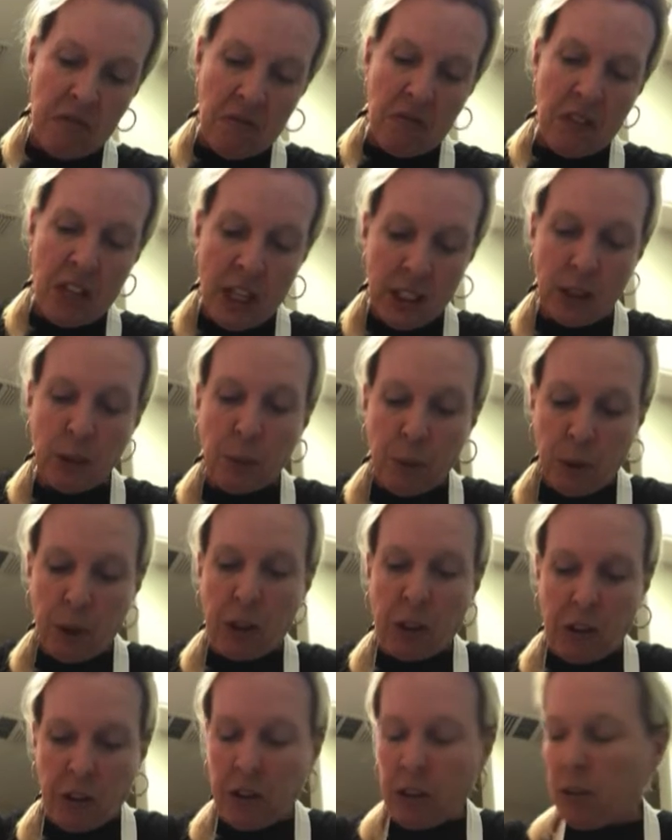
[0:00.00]
that's pretty
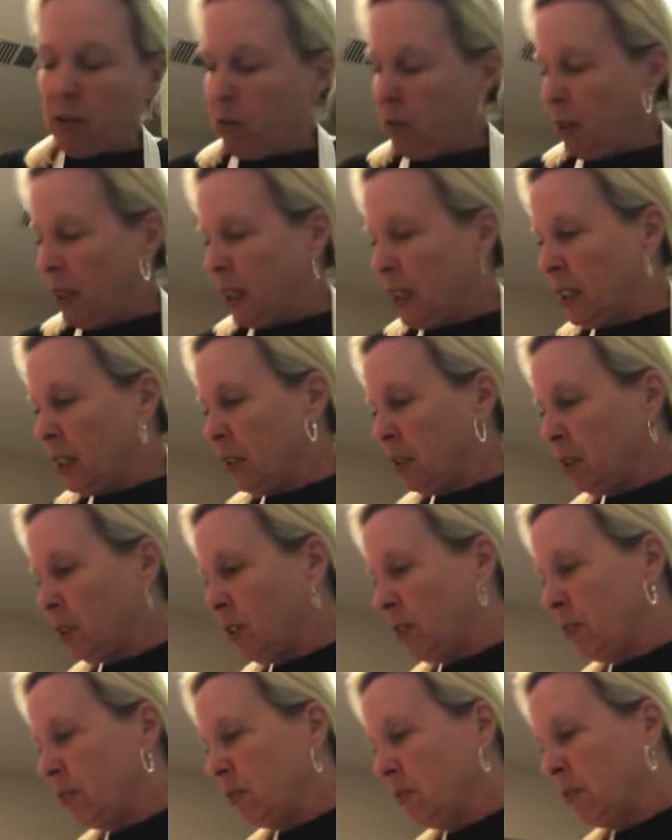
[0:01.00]
good, right?
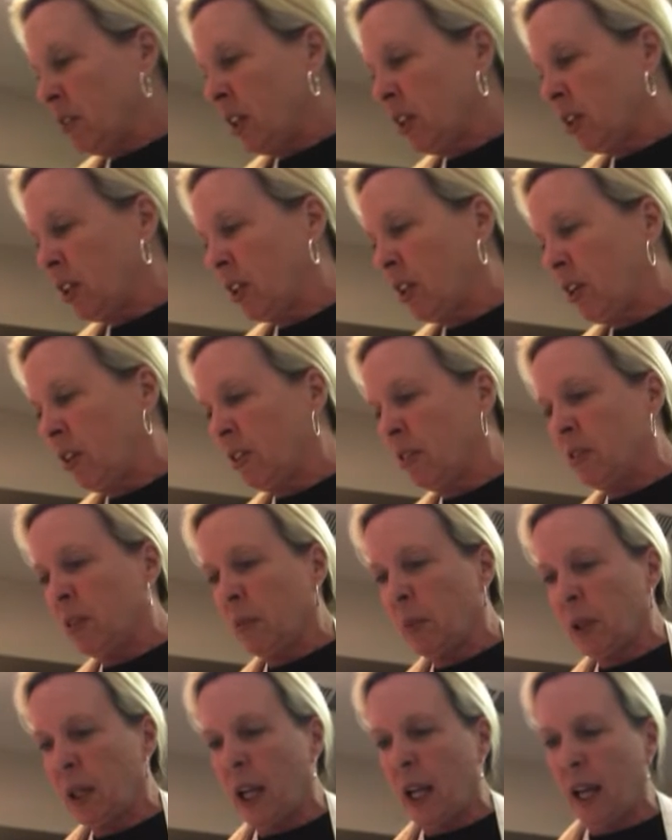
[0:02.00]
So there you go. I'm
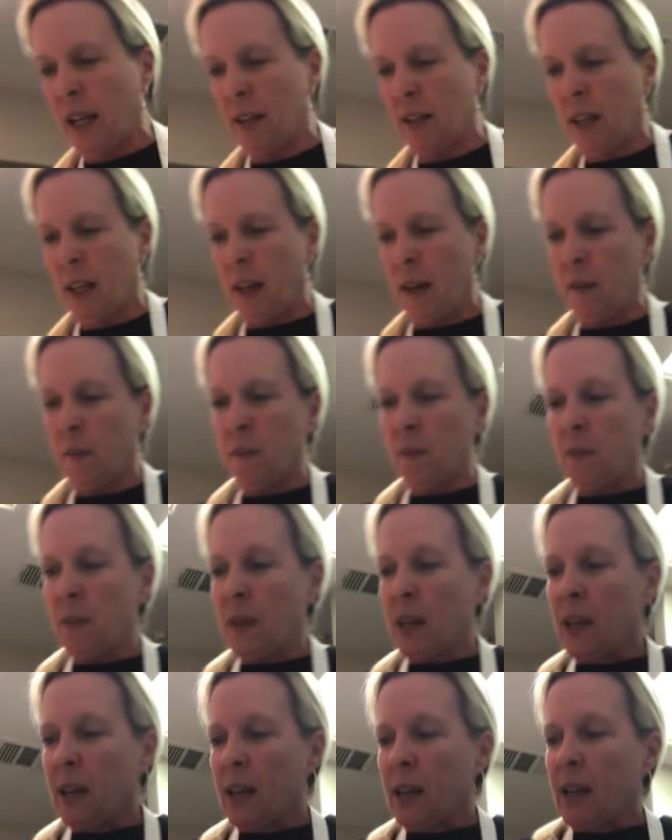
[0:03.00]
gonna add that.
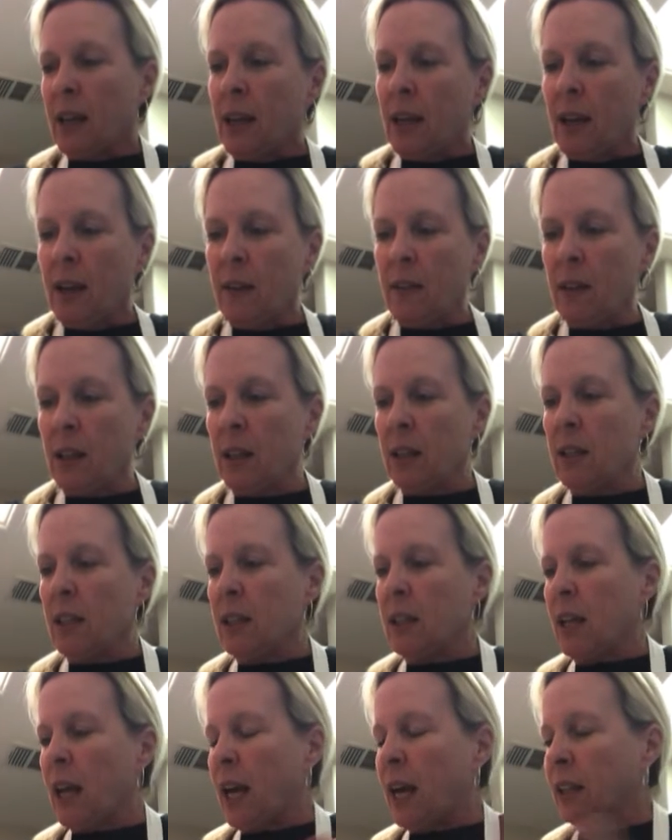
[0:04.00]
And then
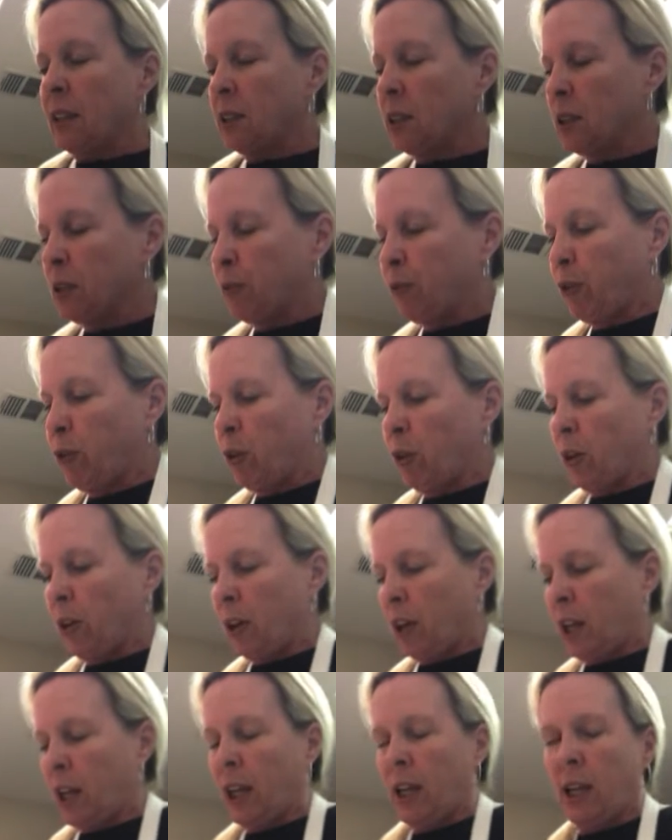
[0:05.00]
it asked
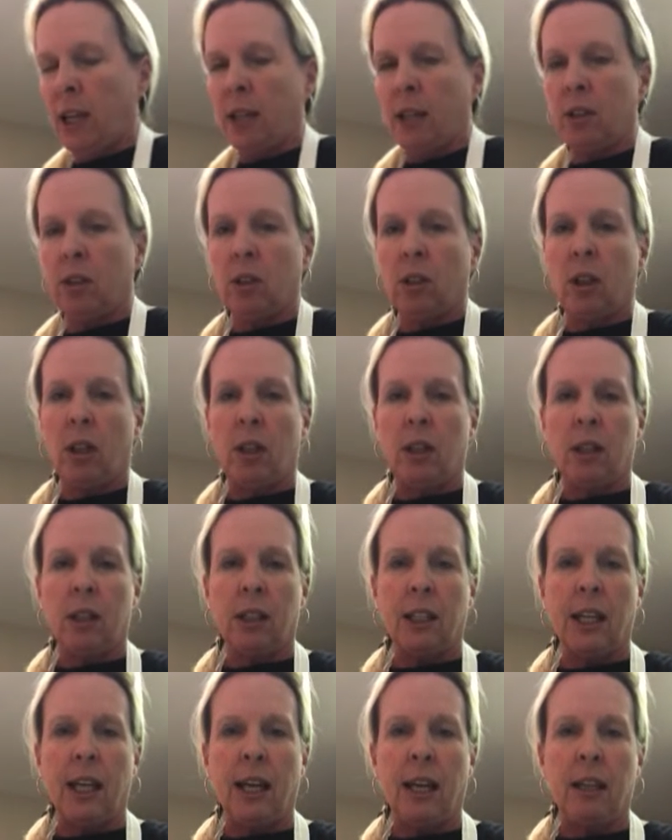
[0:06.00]
for a
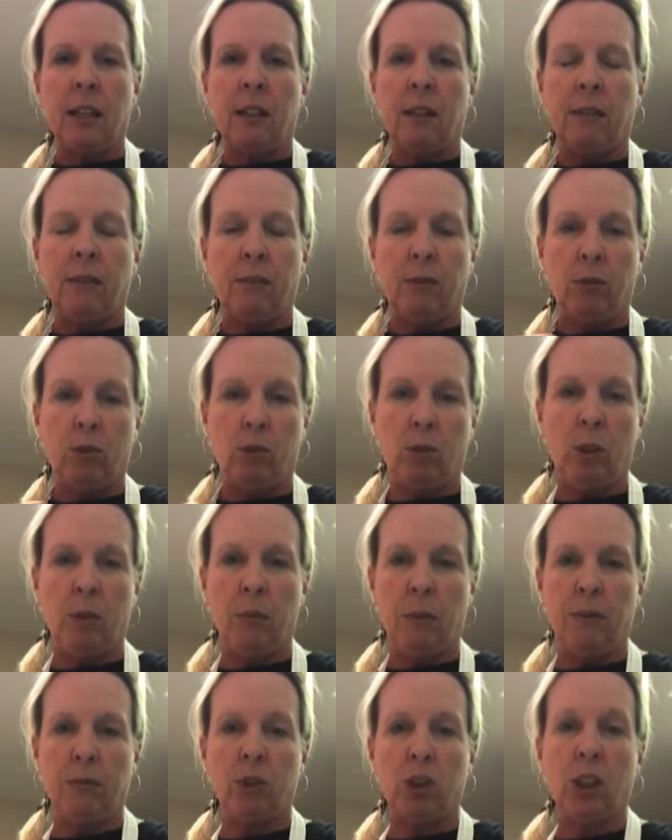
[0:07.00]
can of cream
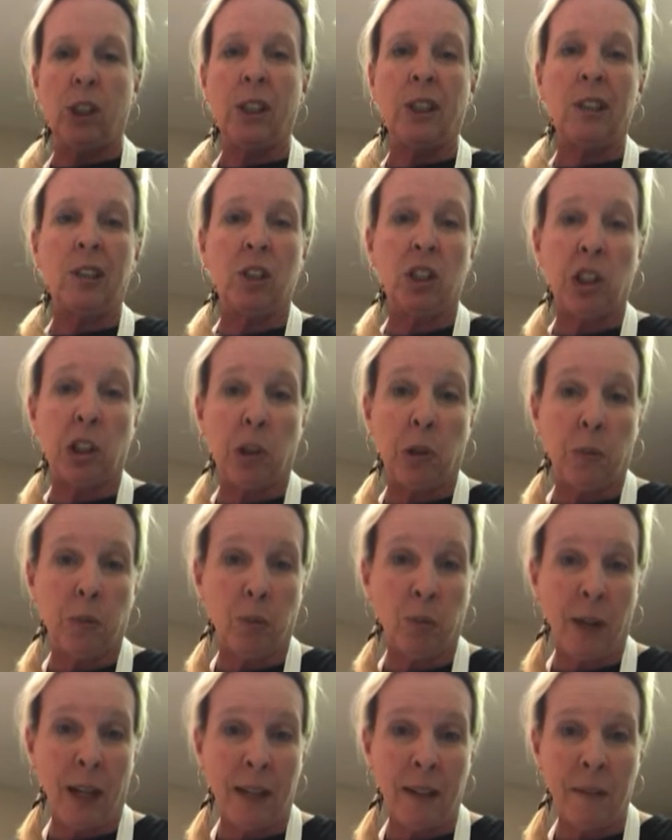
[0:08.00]
of chicken
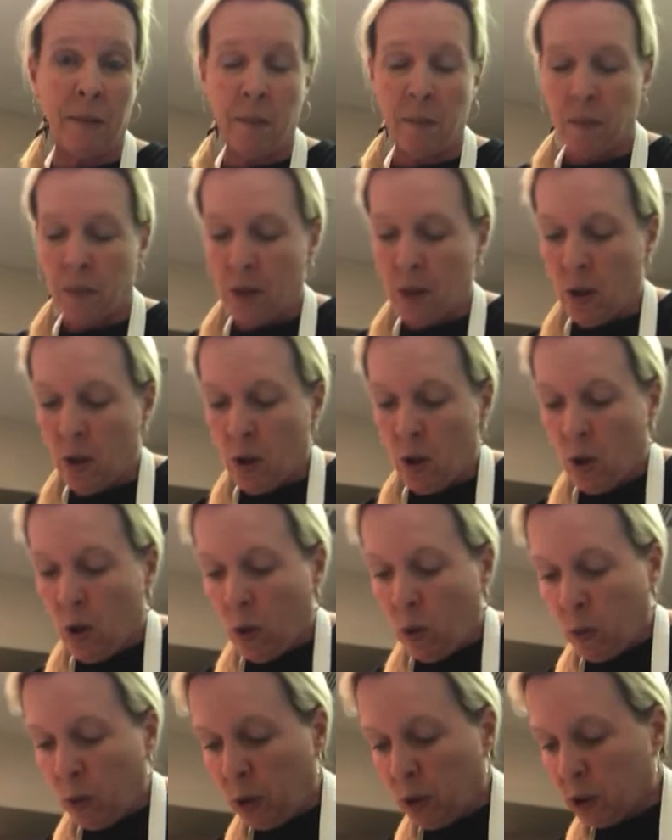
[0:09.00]
soup, right?
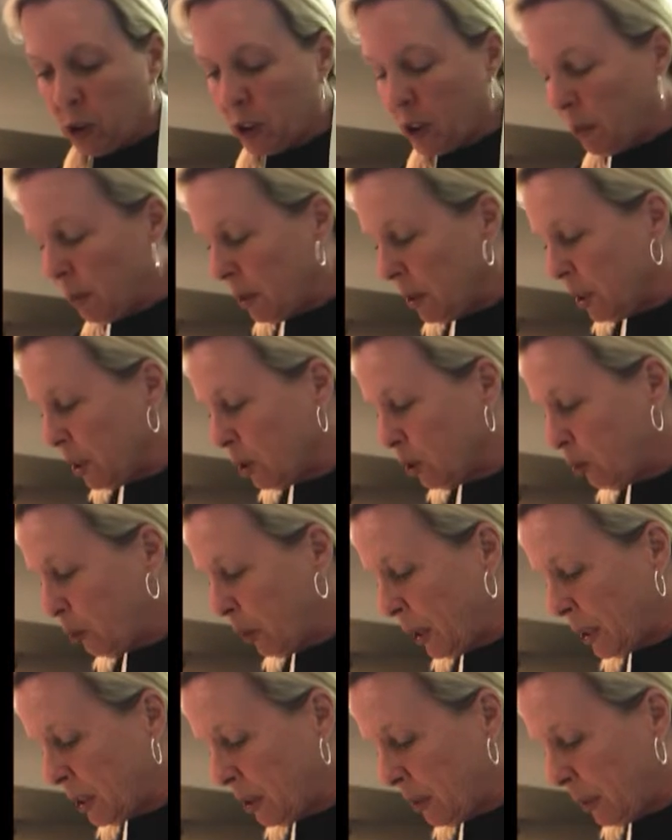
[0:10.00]
Well, some of these
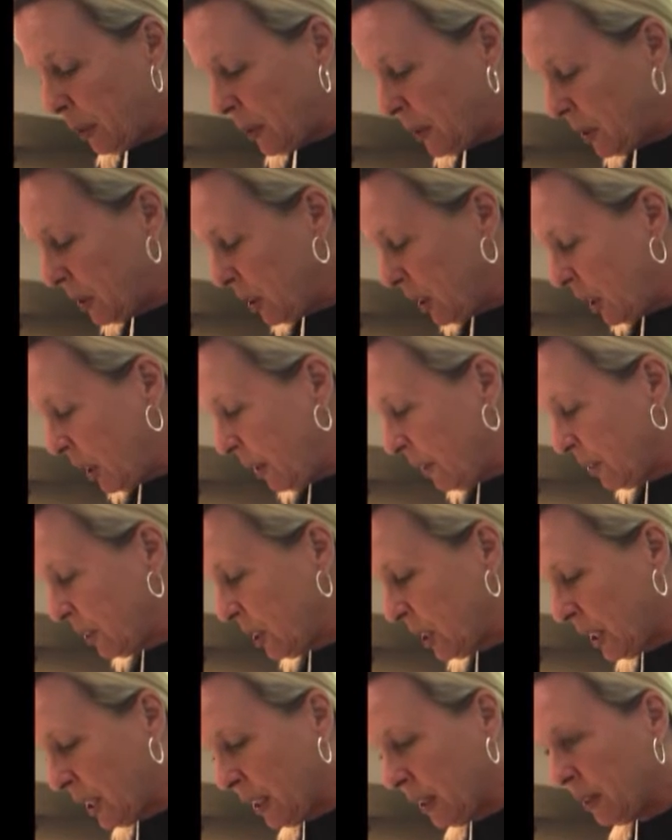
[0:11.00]
recipes that I've
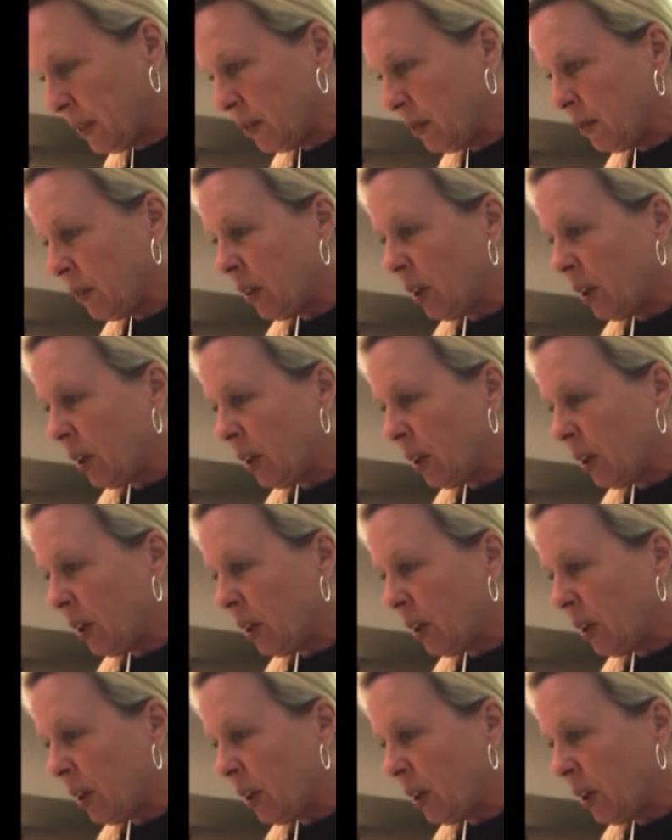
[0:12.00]
seen